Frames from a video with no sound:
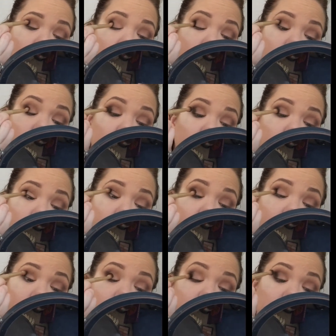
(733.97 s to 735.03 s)
and start
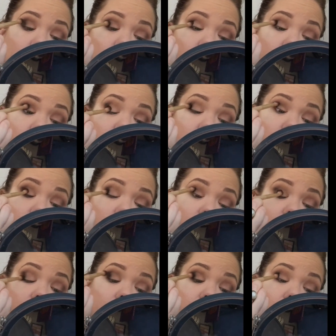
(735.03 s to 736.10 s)
blending in circles
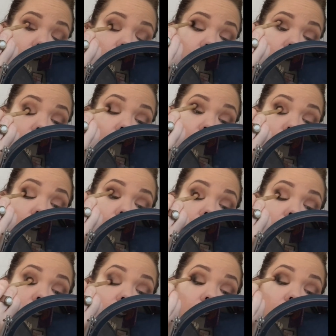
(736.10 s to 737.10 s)
inward.